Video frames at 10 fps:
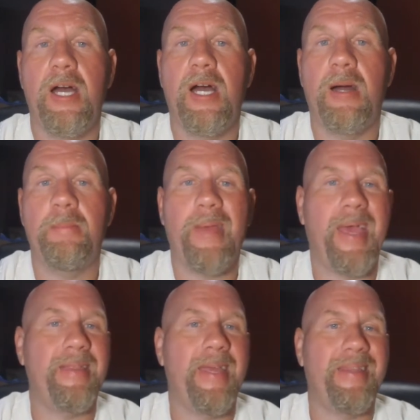
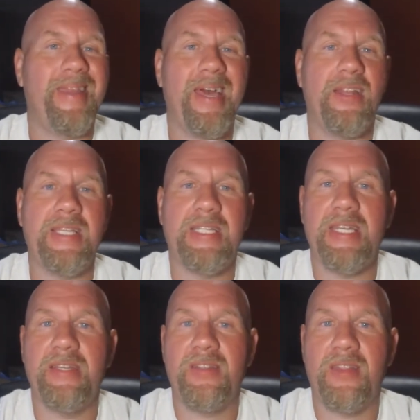And then the
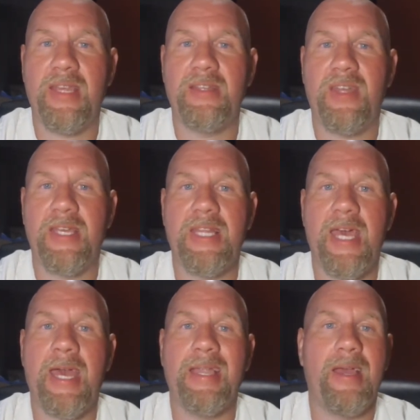LEDs and things like
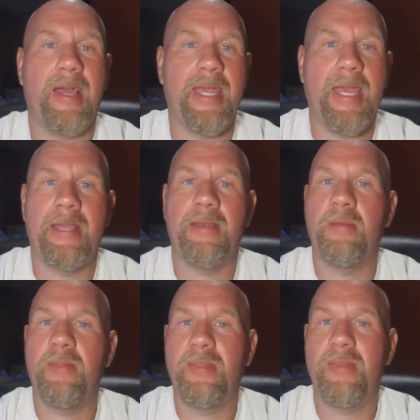that, again,
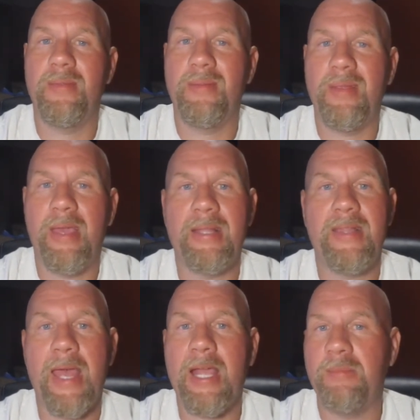
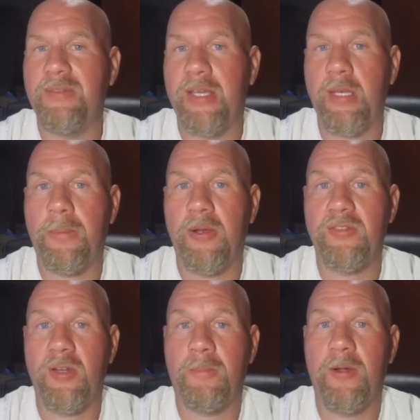that comes down to
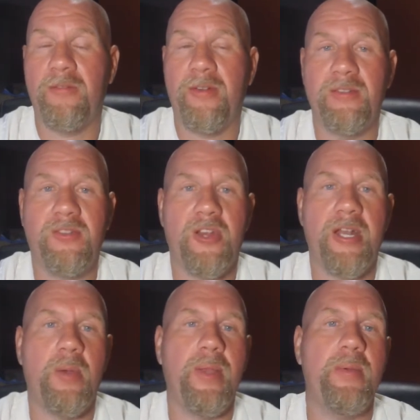personal preference. So you're
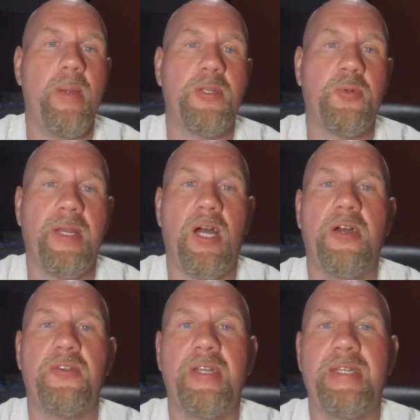going to go anywhere between
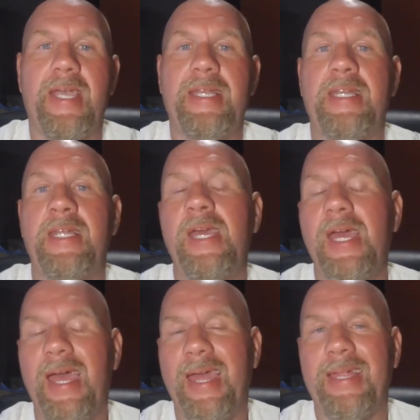$190
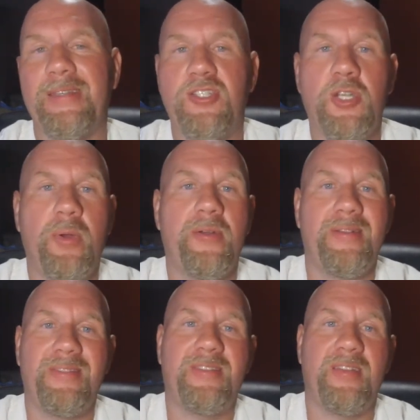and
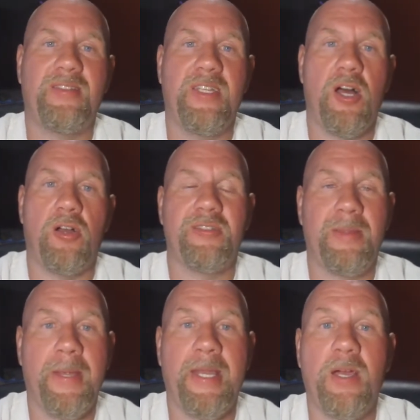$260
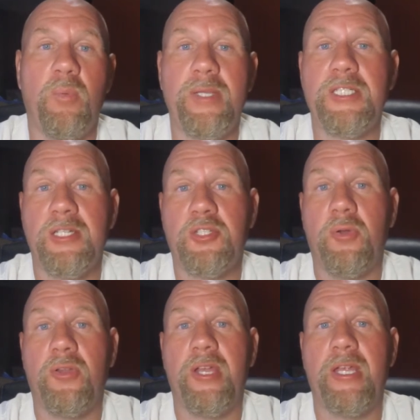depending on which
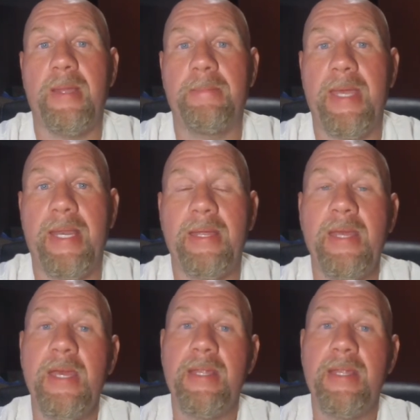controller you end up getting.